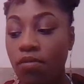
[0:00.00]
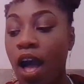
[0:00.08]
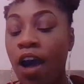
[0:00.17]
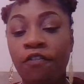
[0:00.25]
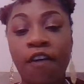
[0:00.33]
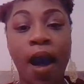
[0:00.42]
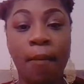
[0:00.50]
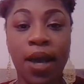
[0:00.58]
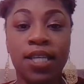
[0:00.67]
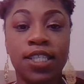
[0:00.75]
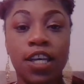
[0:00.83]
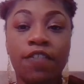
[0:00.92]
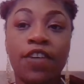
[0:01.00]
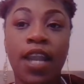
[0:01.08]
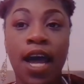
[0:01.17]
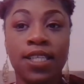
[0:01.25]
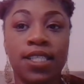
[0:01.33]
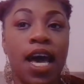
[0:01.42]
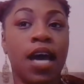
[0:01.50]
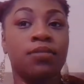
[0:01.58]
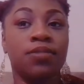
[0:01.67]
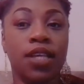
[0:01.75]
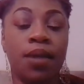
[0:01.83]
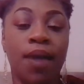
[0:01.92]
I find myself a lot of
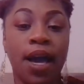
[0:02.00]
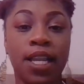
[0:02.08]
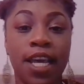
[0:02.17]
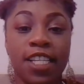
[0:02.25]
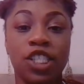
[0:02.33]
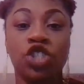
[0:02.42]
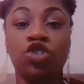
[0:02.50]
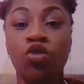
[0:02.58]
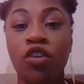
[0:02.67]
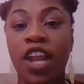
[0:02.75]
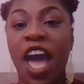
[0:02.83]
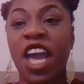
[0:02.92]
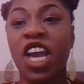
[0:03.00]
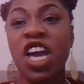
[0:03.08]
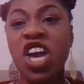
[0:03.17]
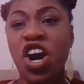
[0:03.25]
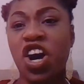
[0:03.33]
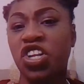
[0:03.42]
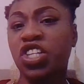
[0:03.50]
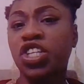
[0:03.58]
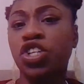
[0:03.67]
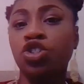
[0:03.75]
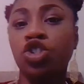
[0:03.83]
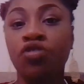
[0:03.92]
times in my classes doing like a
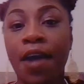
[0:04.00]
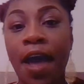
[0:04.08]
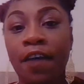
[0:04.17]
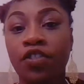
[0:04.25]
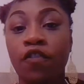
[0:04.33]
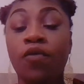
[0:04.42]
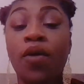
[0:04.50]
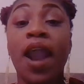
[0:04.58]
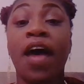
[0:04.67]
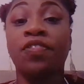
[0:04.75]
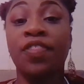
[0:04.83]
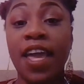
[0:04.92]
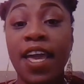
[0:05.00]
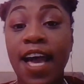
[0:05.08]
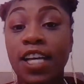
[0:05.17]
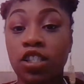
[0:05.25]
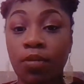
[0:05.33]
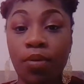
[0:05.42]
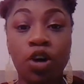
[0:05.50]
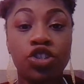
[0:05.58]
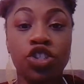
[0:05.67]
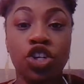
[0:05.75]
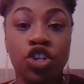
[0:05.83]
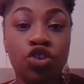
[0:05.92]
little draft of what I think I'm
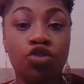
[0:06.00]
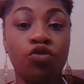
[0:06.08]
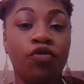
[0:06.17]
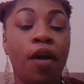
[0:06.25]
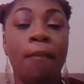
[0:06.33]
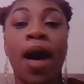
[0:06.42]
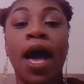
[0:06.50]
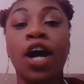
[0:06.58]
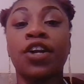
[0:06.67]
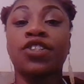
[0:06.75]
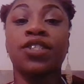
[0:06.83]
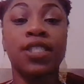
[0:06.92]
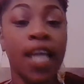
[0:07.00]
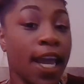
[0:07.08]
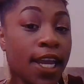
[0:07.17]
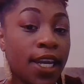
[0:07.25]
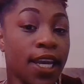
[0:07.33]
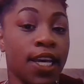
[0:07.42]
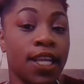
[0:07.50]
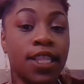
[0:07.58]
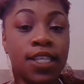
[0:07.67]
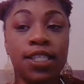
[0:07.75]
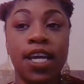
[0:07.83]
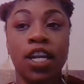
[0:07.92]
supposed to do from my understanding and
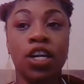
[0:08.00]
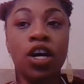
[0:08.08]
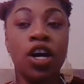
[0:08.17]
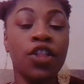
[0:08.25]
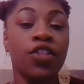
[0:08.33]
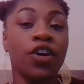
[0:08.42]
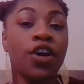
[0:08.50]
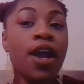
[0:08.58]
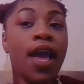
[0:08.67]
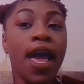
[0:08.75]
this, that, and the other.